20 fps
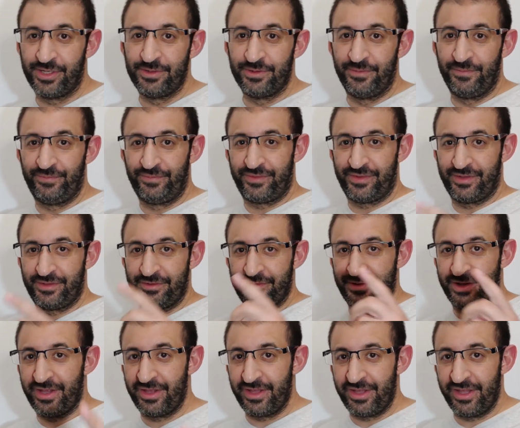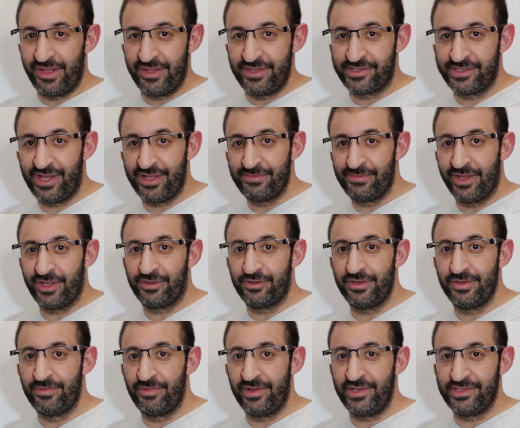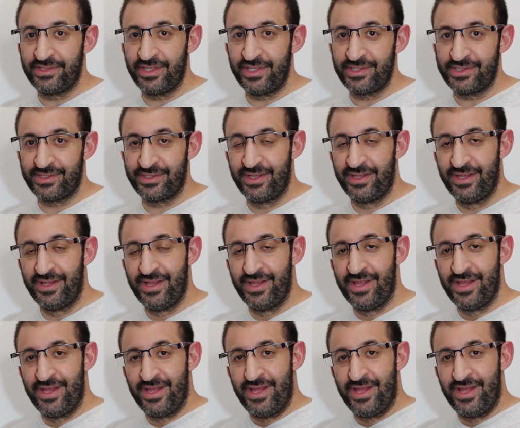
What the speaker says: So, when I inside my curly braces,